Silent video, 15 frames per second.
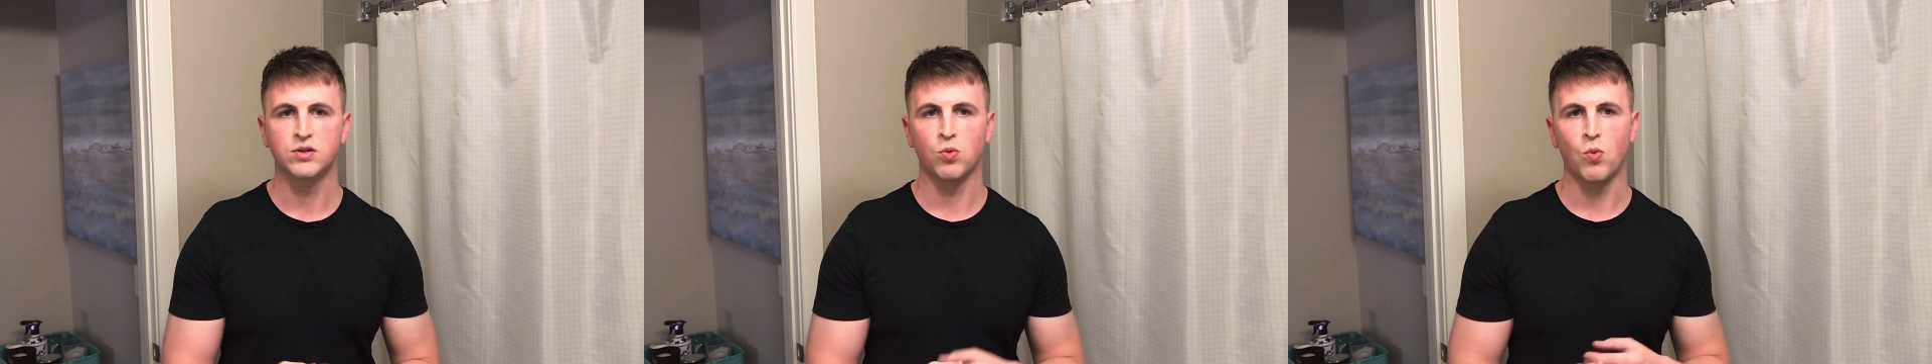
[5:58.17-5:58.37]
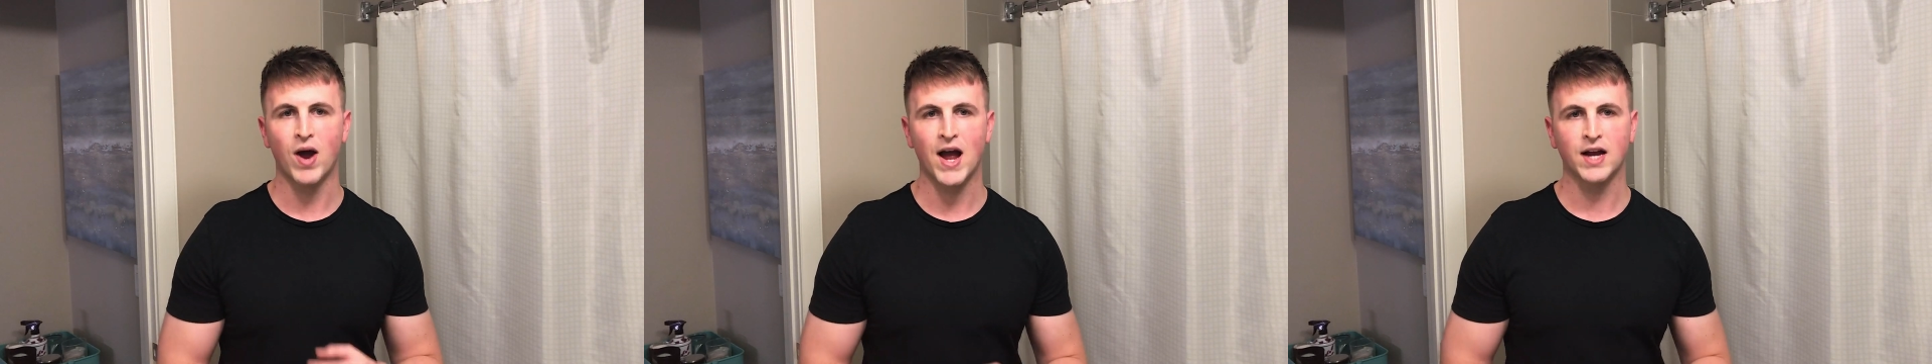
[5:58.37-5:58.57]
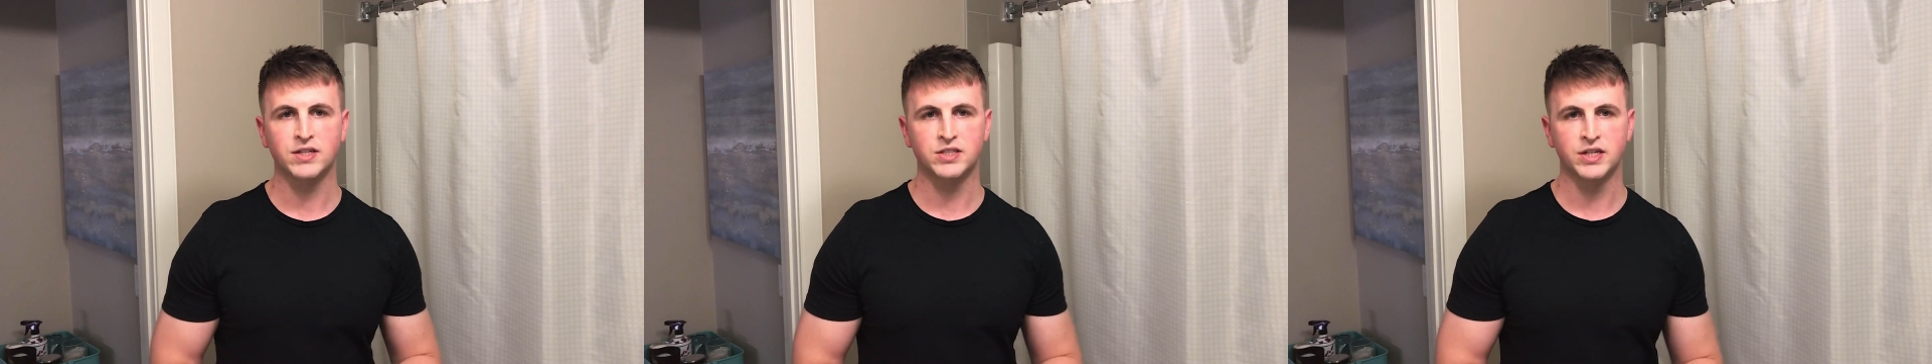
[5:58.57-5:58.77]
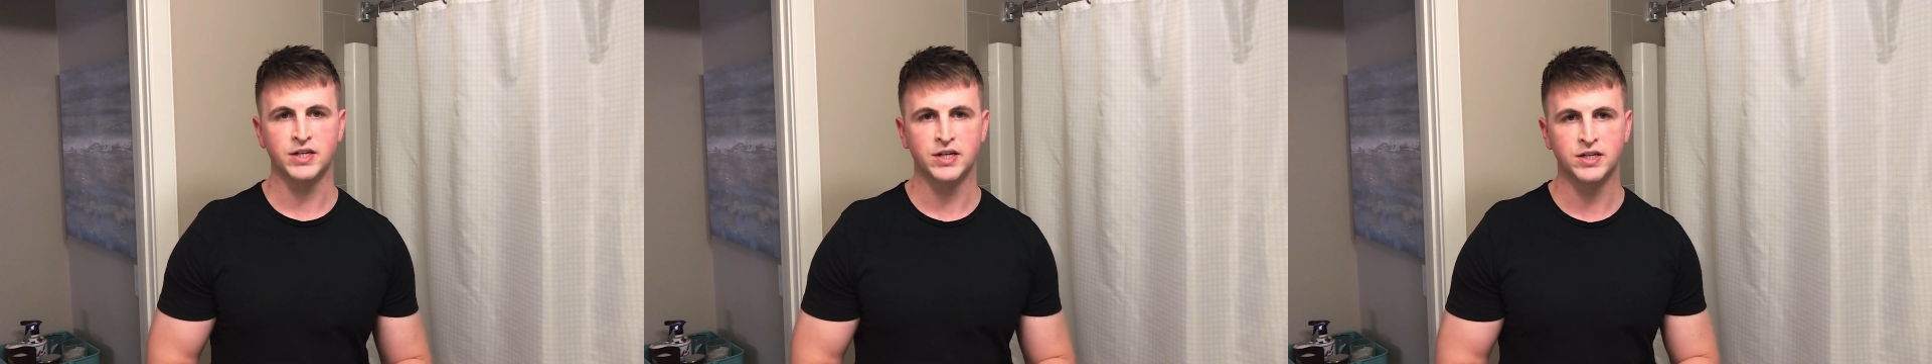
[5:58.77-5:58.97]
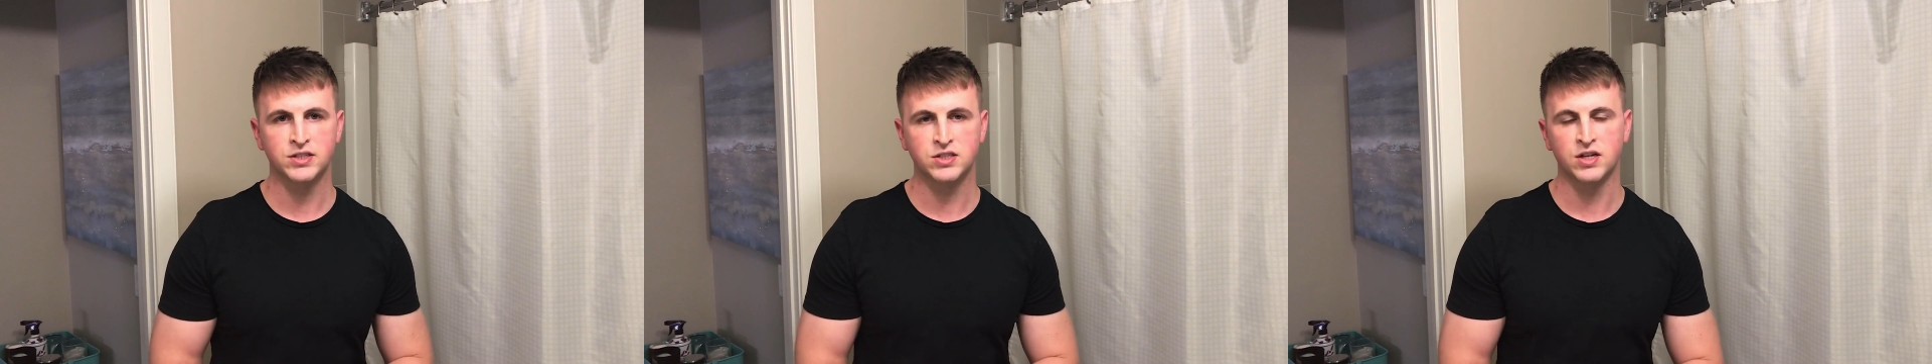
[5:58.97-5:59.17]
the
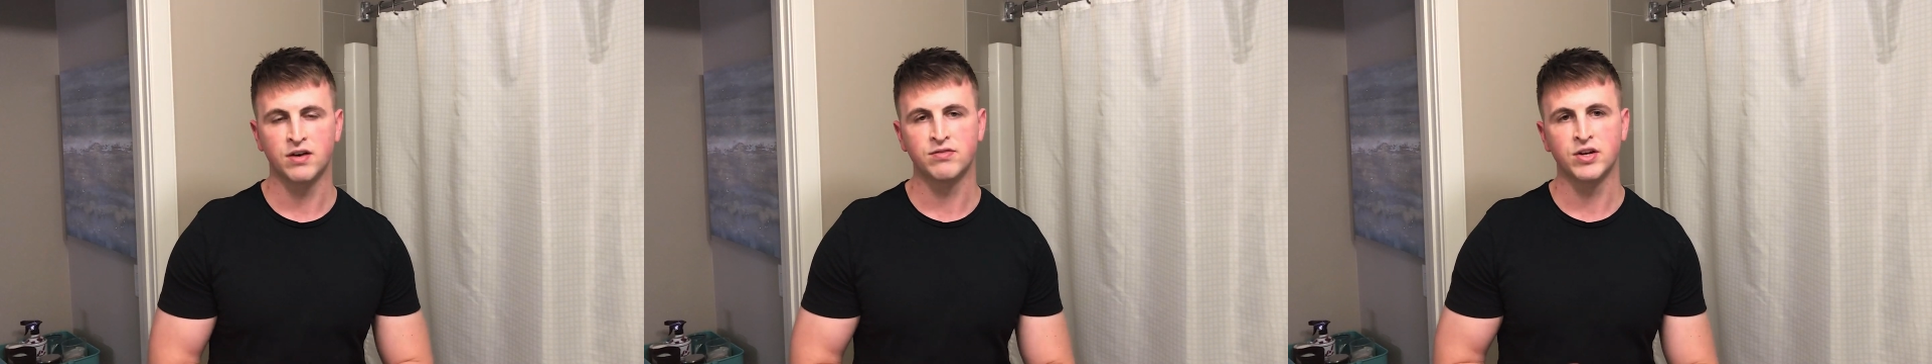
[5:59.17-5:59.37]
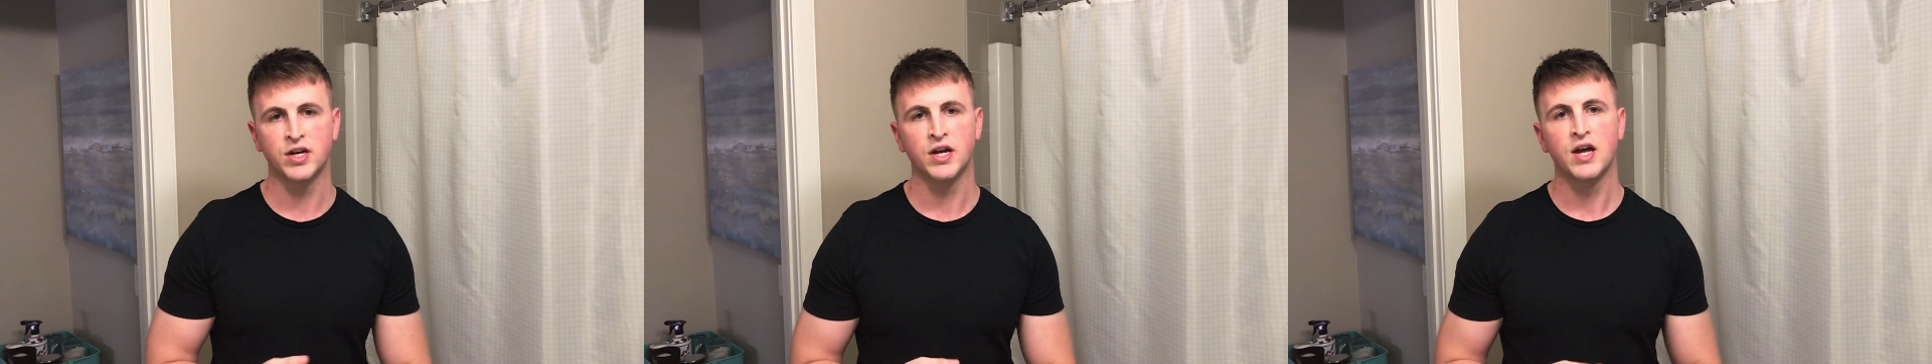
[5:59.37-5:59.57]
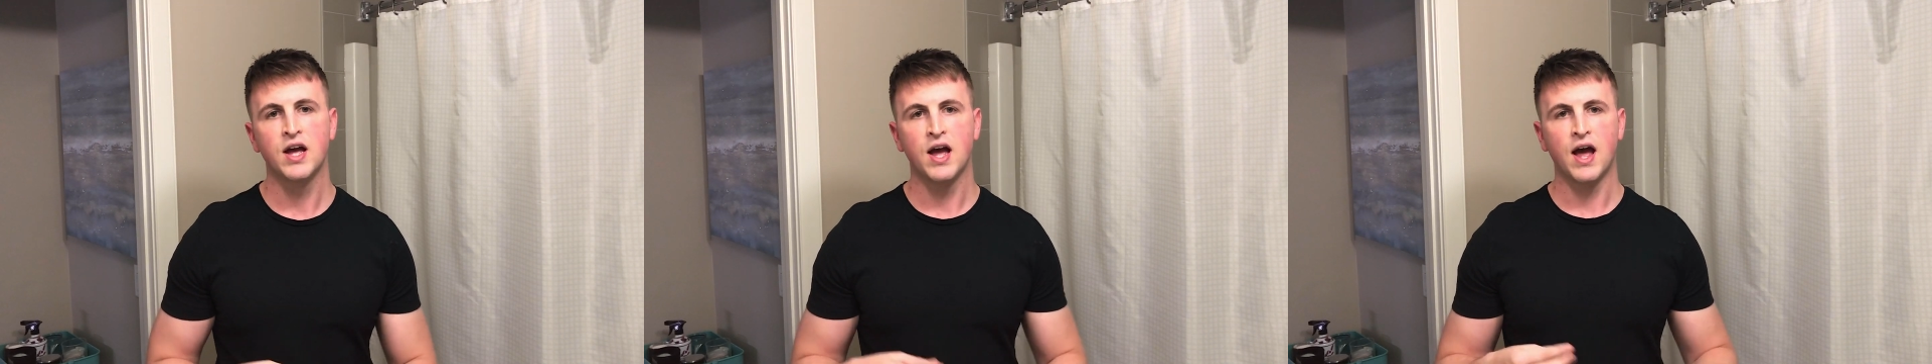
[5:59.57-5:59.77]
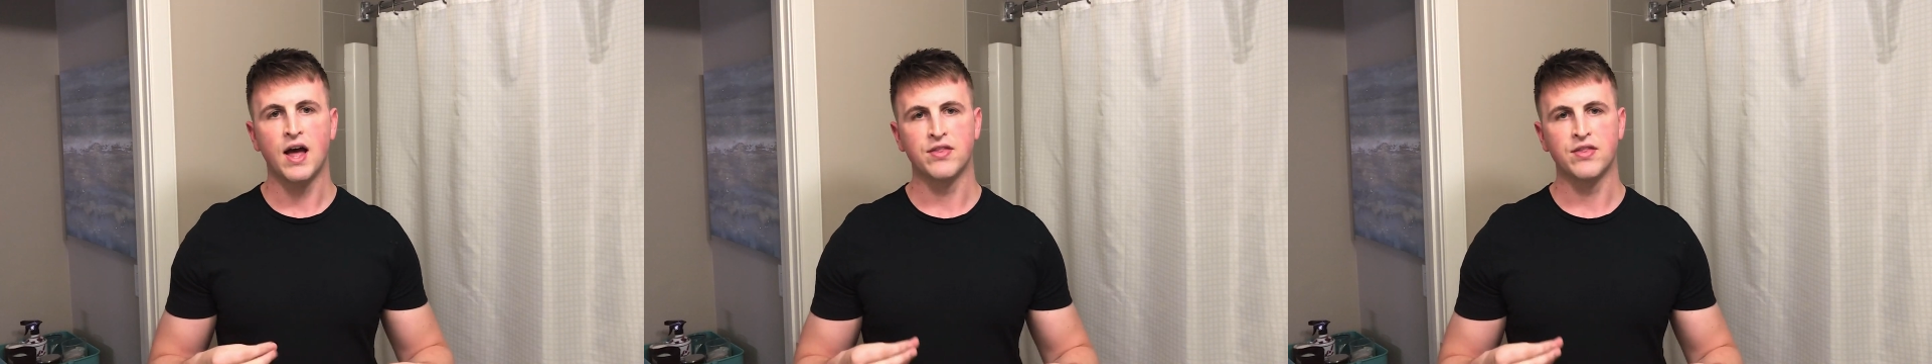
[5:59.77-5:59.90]
waxiness of it,